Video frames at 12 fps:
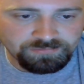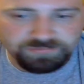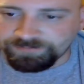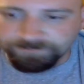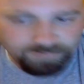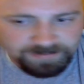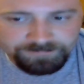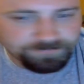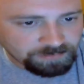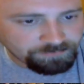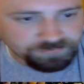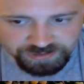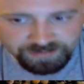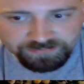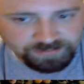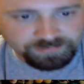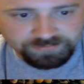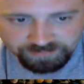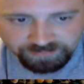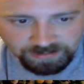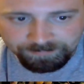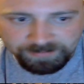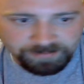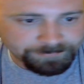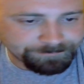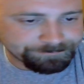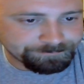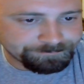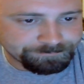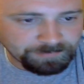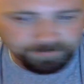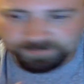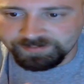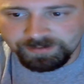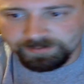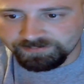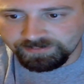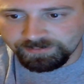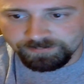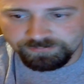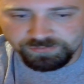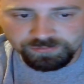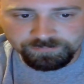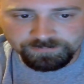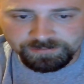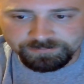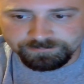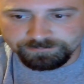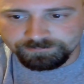So the Fight Forever chants need to stop, damn it. I'm getting tired of seeing them two fight.